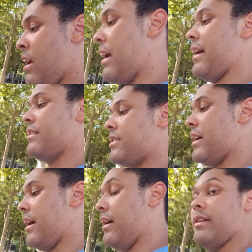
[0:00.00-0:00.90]
And
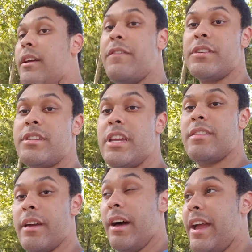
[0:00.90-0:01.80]
uh, if you see
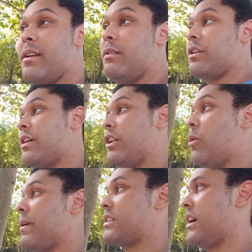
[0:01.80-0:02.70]
that I look a little
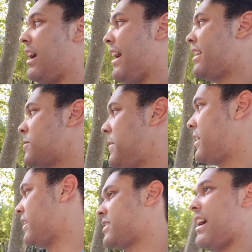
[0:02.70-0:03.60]
bit tired, it's
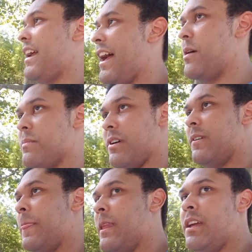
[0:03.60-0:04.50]
because I am.
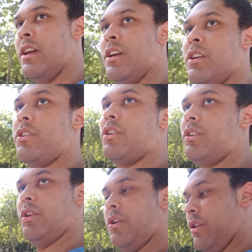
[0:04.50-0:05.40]
Good
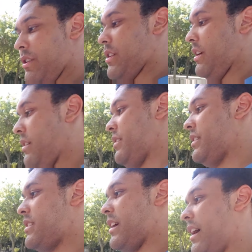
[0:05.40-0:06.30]
lord,
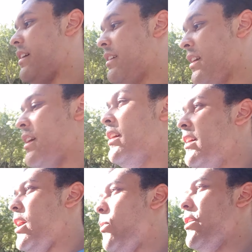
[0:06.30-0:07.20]
it's. Uh,
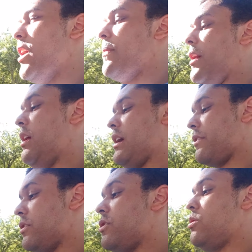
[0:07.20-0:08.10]
I woke up earlier
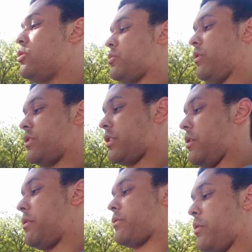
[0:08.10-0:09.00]
than usual to
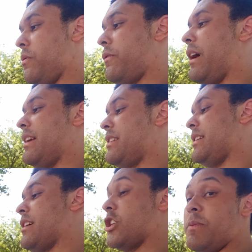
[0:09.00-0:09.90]
go through flight
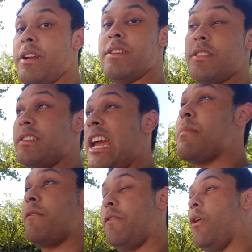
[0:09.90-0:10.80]
details because the day
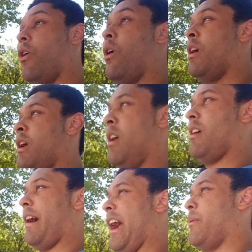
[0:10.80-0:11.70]
before
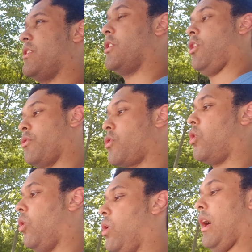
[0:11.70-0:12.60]
I was on
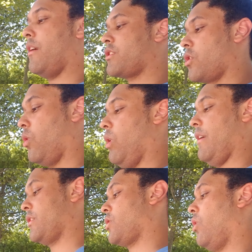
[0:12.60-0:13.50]
call after call
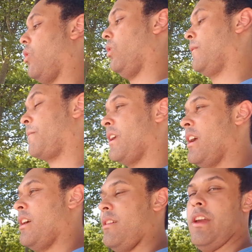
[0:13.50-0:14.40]
after call,
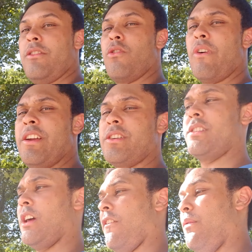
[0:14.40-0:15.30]
either arranging
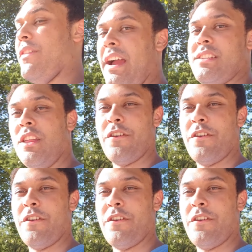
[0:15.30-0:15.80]
stuff with actually the